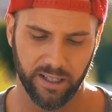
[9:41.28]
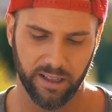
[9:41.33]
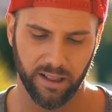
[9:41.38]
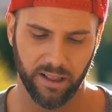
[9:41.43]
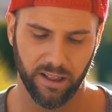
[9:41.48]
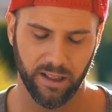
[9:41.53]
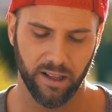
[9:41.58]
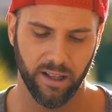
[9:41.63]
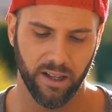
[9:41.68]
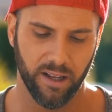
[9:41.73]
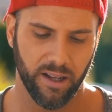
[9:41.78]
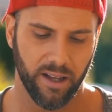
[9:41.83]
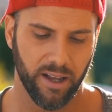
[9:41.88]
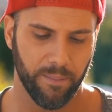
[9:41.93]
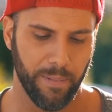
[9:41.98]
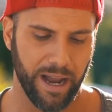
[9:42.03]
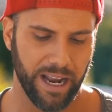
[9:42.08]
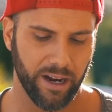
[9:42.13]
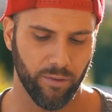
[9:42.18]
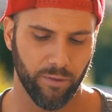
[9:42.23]
little
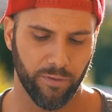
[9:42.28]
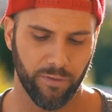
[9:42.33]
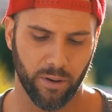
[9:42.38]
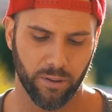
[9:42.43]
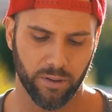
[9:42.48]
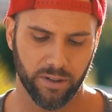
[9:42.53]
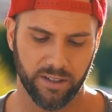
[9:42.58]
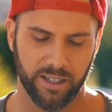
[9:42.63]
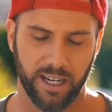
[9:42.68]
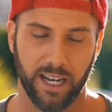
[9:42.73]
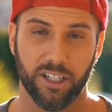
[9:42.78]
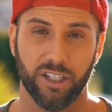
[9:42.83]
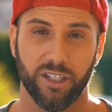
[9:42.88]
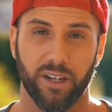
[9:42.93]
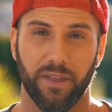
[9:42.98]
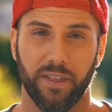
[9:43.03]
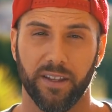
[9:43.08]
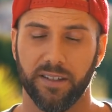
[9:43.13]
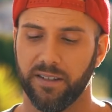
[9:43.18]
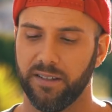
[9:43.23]
microphone
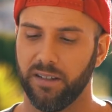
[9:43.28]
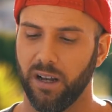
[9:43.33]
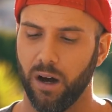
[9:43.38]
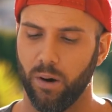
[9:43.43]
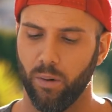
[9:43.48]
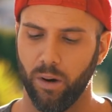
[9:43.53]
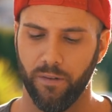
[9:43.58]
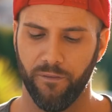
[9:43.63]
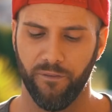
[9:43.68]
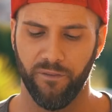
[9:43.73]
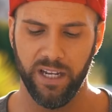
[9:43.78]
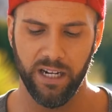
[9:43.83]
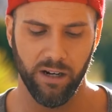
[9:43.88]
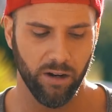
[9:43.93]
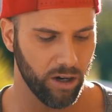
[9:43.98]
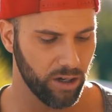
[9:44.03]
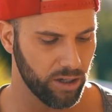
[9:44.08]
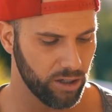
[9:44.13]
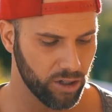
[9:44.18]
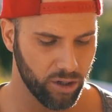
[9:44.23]
attached, and this is our
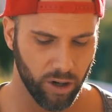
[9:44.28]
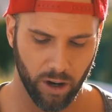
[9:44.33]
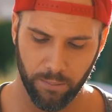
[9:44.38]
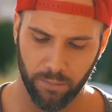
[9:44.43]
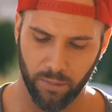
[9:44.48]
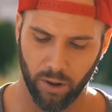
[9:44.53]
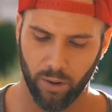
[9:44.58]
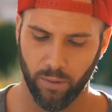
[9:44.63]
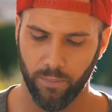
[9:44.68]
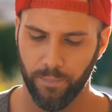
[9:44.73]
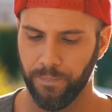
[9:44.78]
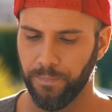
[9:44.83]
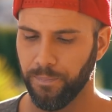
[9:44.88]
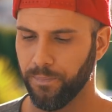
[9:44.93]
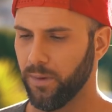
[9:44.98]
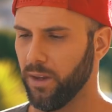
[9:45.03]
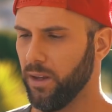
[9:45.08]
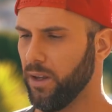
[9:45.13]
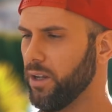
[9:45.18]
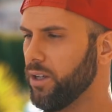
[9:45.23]
vlog combo.
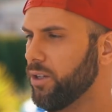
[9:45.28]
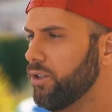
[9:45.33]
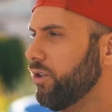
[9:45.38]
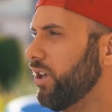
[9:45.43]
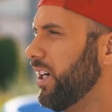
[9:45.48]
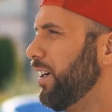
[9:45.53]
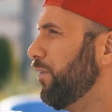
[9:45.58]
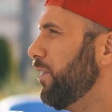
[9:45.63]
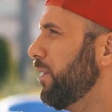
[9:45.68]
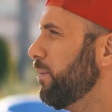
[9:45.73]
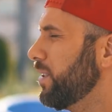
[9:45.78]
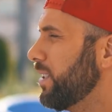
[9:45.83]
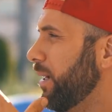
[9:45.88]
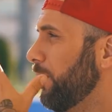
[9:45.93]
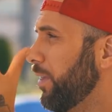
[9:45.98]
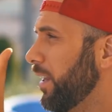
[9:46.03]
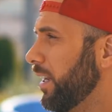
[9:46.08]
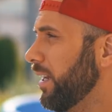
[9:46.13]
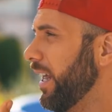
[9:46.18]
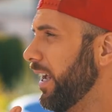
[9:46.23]
So I filmed
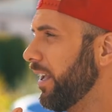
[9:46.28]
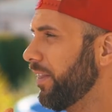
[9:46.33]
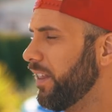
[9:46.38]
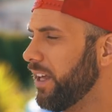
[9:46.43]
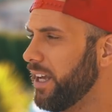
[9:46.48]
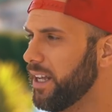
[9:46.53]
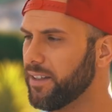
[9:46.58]
something like